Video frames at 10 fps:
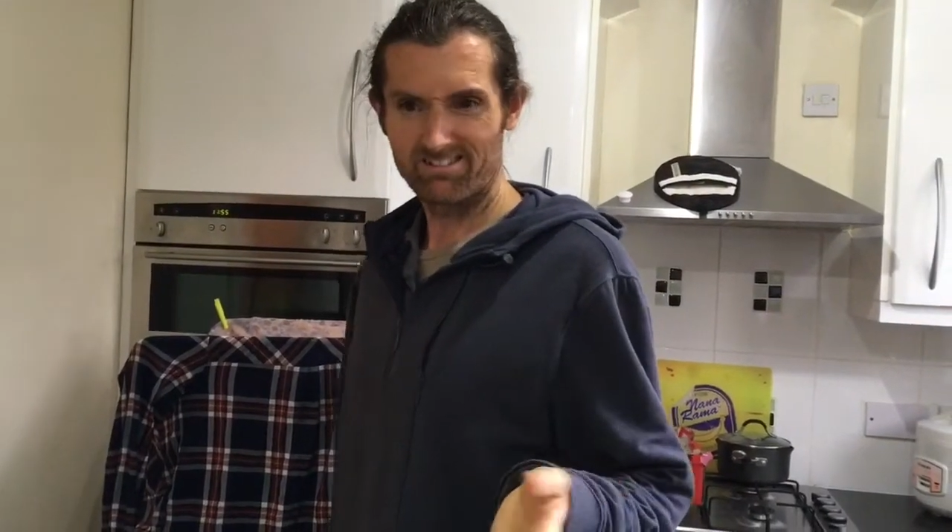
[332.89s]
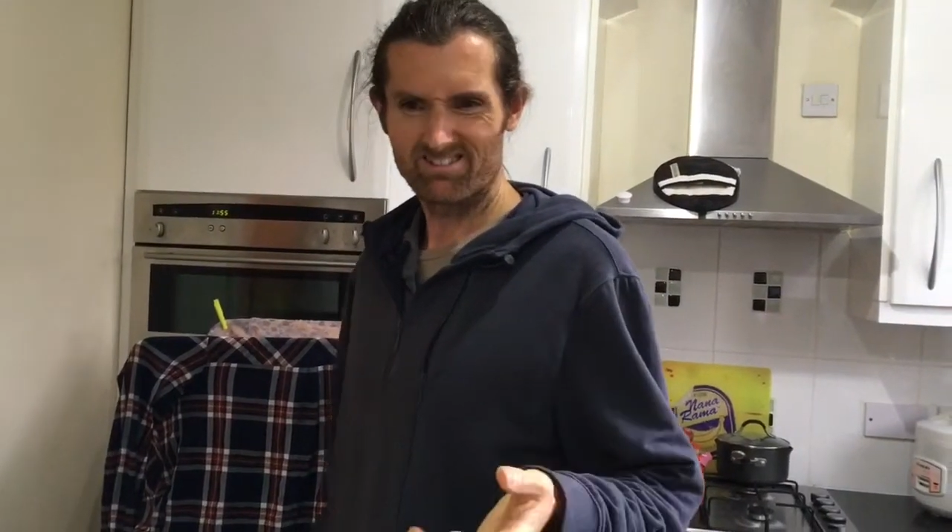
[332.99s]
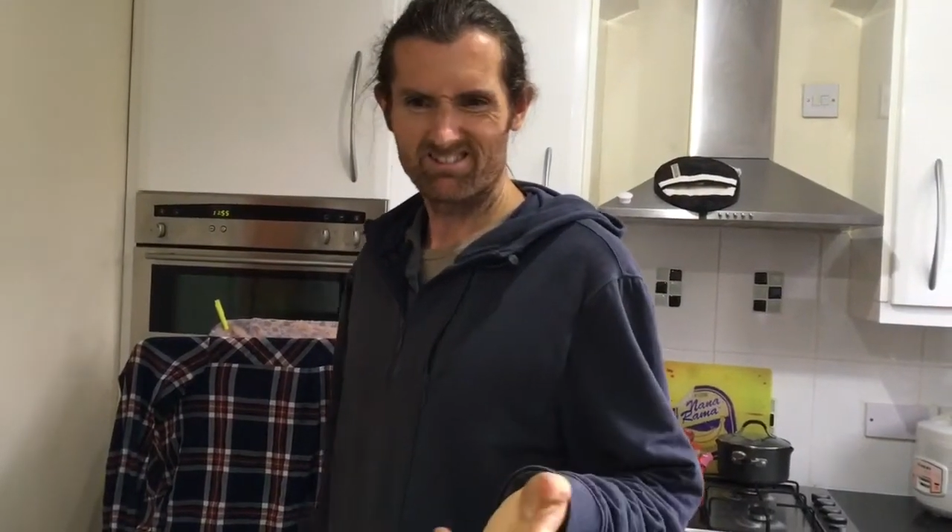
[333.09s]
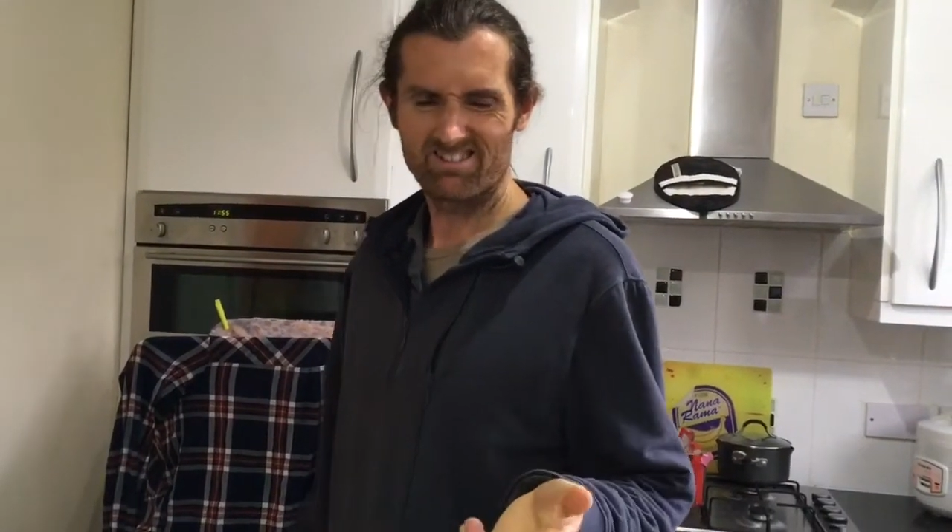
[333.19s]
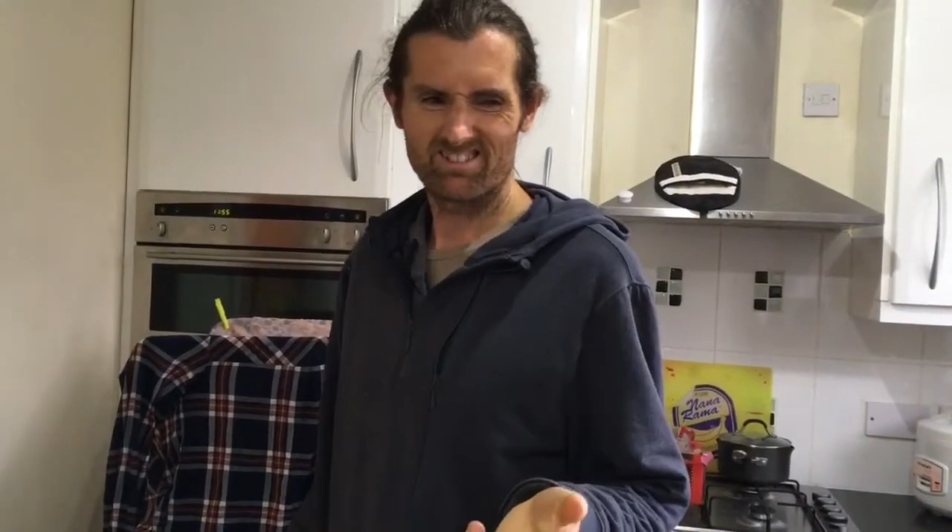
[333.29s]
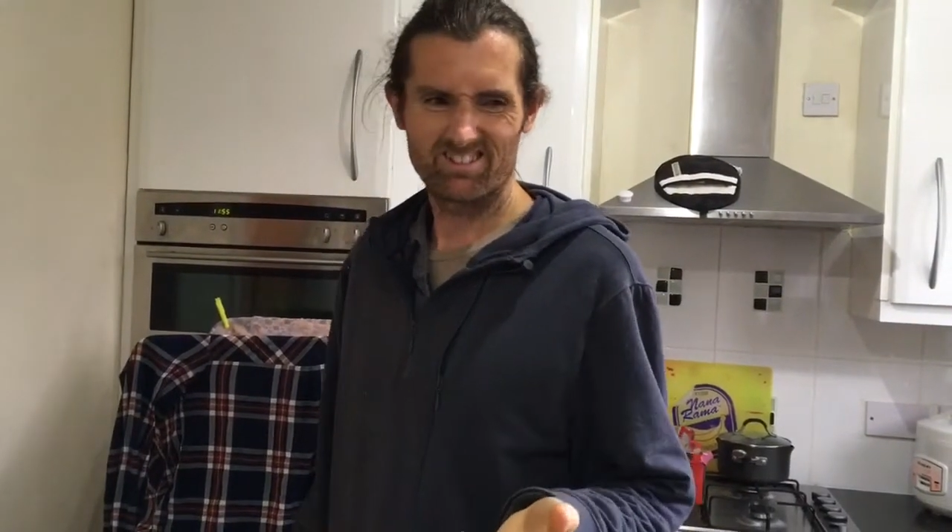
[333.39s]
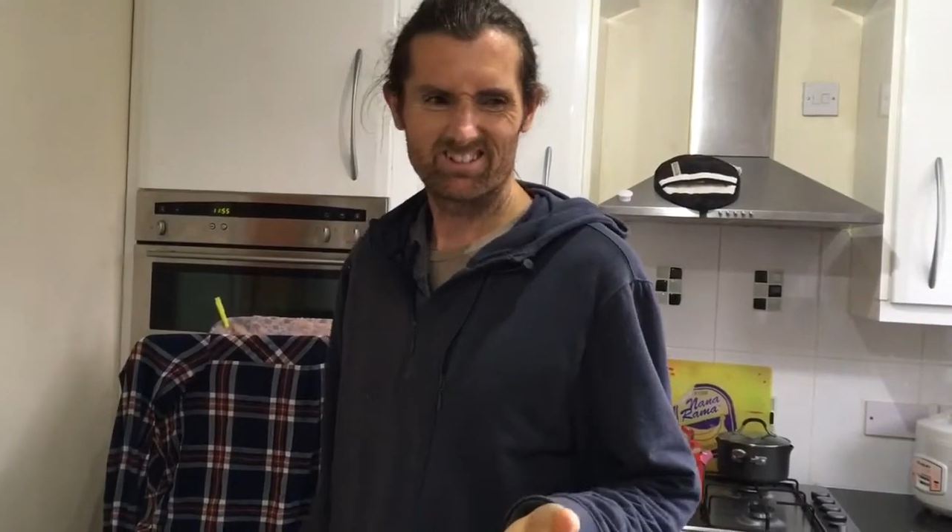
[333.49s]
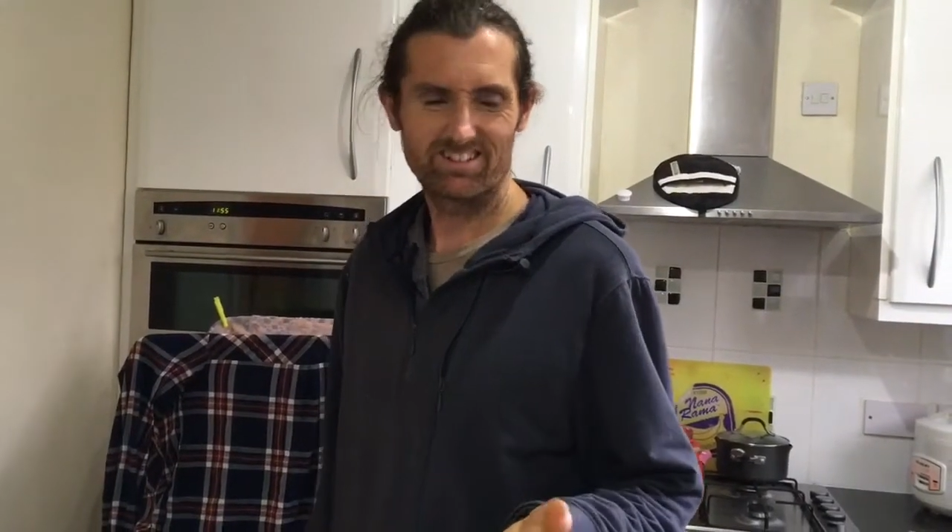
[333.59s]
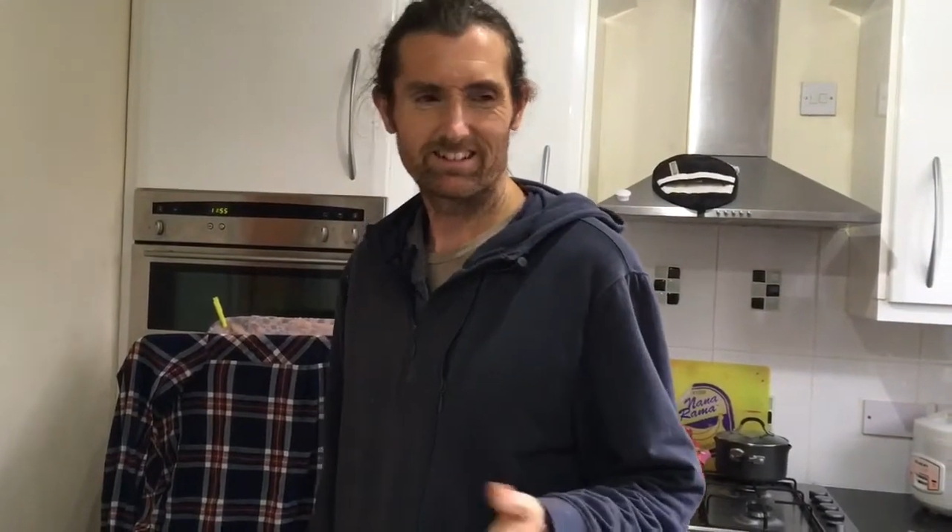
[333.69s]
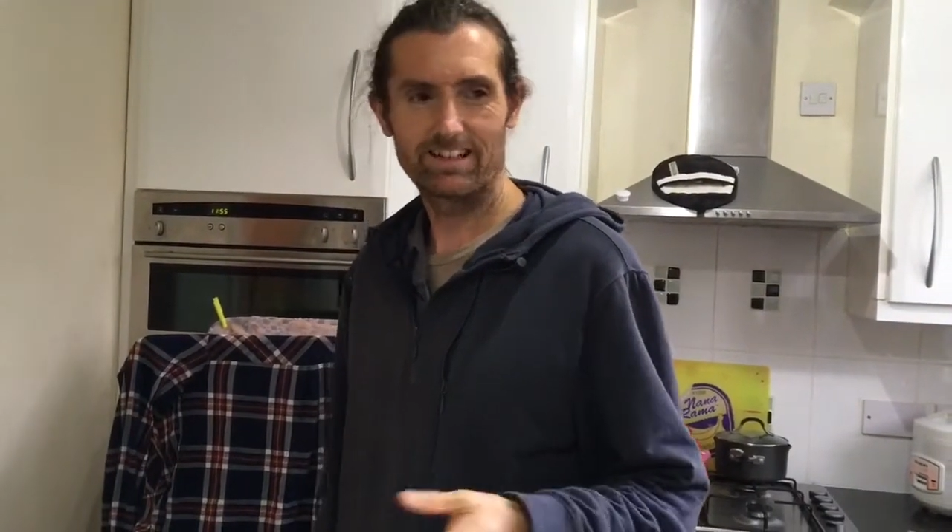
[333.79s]

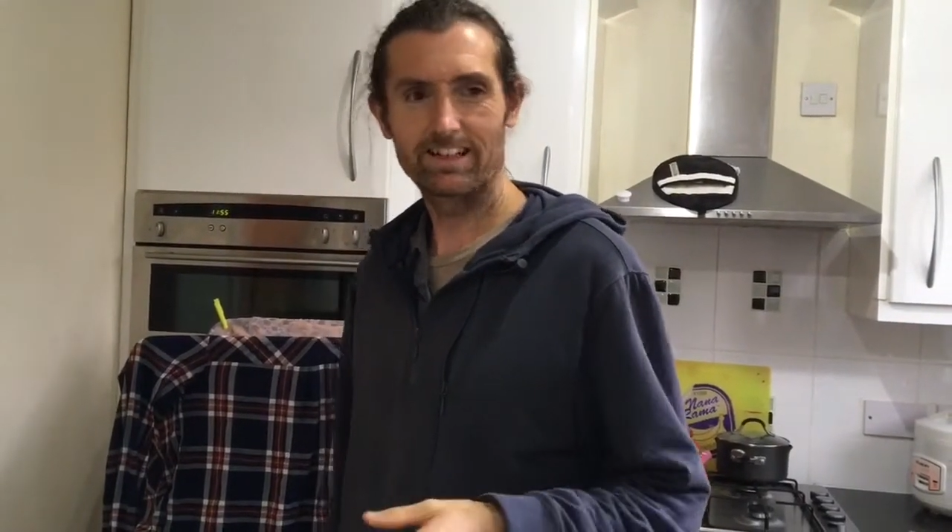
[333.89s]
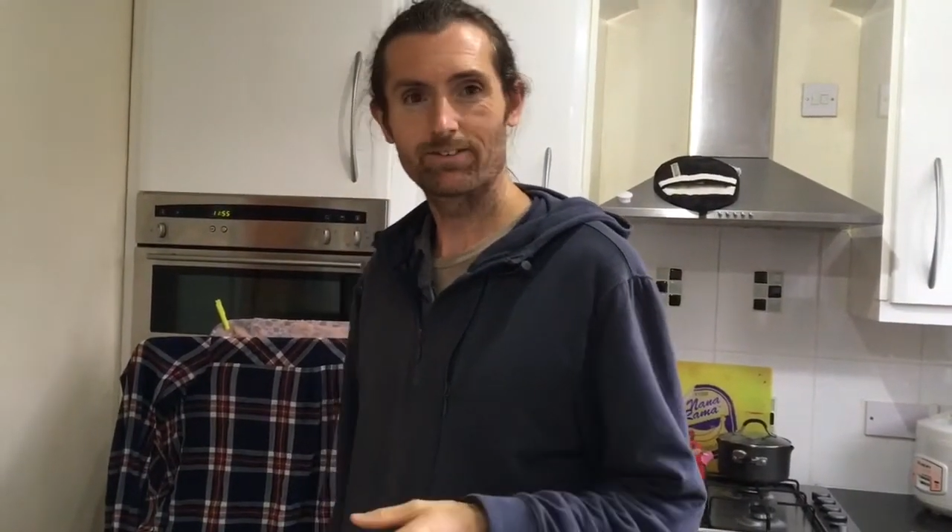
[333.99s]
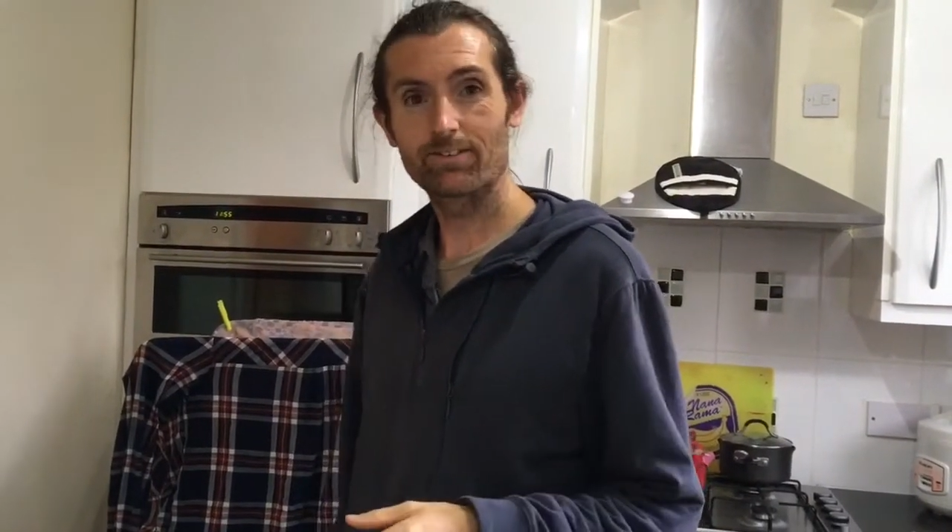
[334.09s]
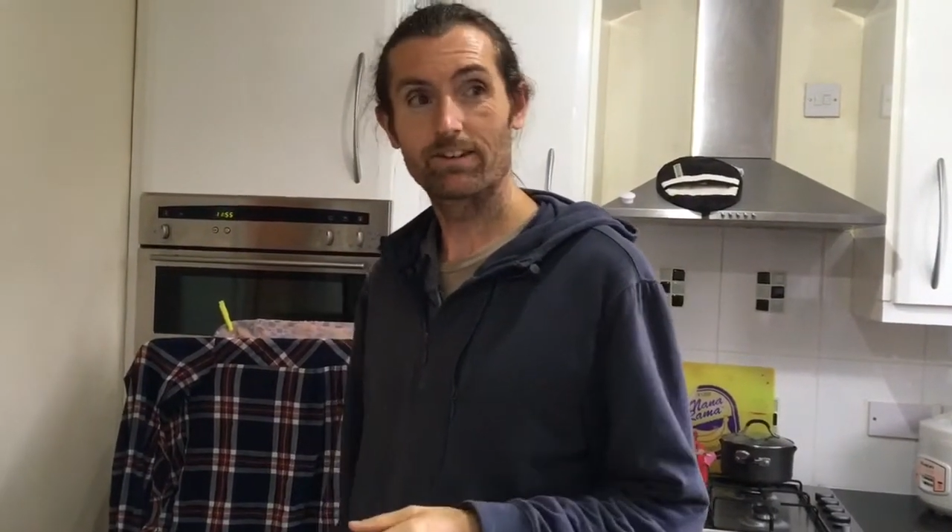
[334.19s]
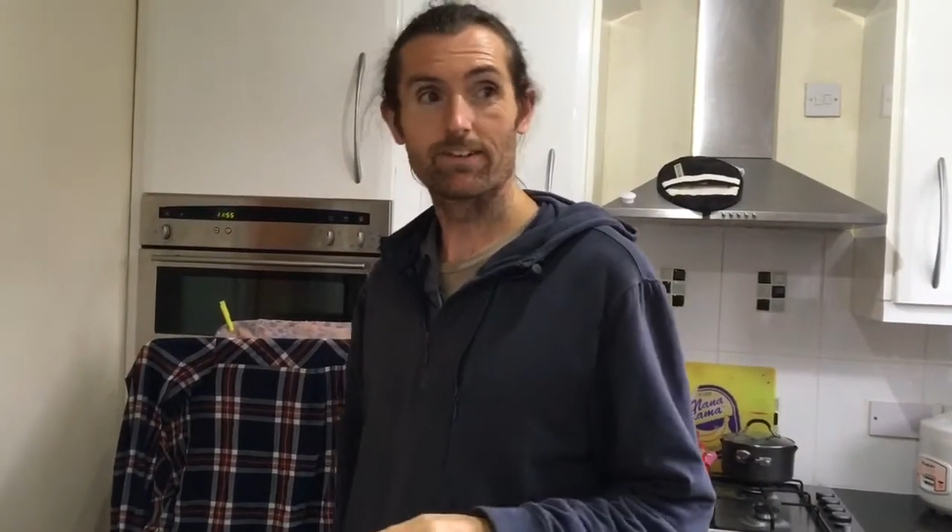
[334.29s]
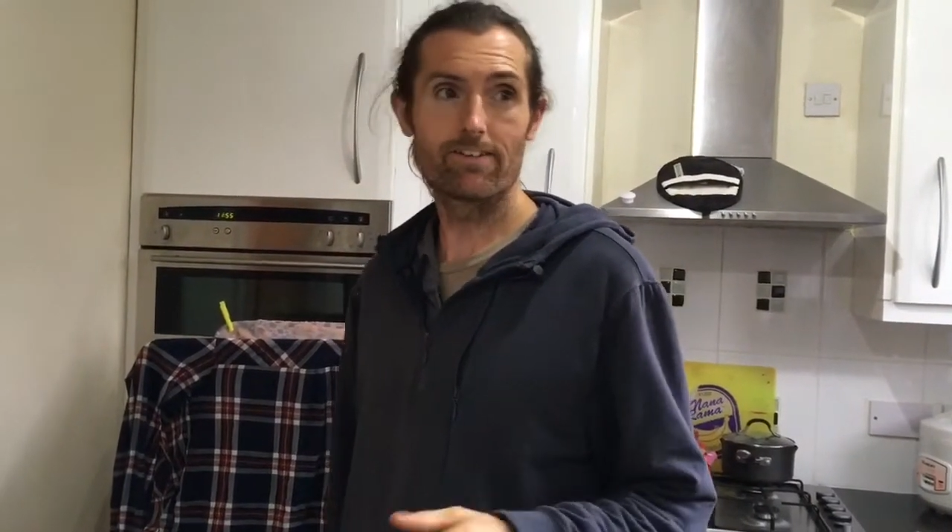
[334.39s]
and he was like,